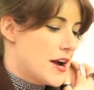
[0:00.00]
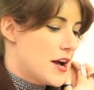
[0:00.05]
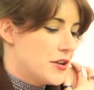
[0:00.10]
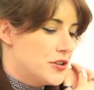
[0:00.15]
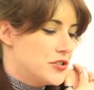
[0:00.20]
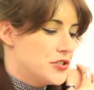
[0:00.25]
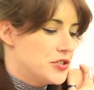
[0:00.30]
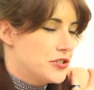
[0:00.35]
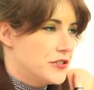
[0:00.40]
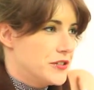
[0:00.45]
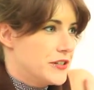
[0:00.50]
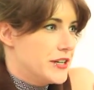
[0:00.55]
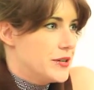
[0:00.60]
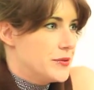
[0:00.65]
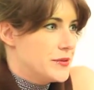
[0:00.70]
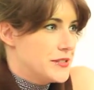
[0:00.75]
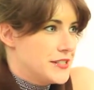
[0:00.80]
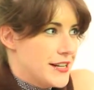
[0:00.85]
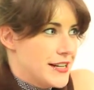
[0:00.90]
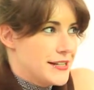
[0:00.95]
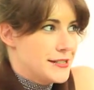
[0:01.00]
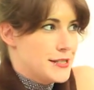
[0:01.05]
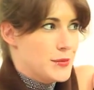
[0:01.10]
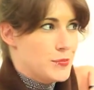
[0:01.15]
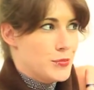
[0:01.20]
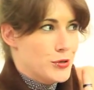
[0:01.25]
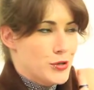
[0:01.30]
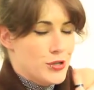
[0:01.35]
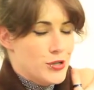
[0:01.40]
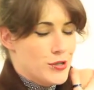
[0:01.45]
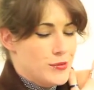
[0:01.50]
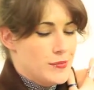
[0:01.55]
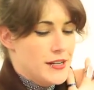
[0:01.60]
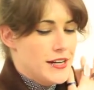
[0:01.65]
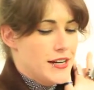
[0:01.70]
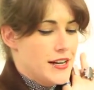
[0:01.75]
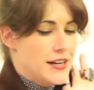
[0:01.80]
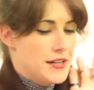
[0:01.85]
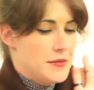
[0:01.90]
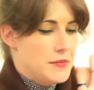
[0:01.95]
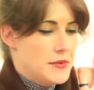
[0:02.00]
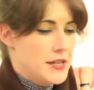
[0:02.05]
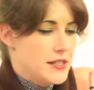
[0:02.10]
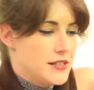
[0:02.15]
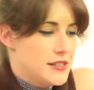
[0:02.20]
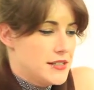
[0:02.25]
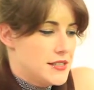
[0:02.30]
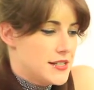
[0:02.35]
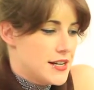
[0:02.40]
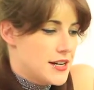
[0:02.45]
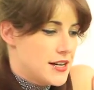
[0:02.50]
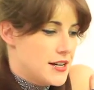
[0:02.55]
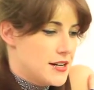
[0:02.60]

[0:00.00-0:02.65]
college career was not typical by any means.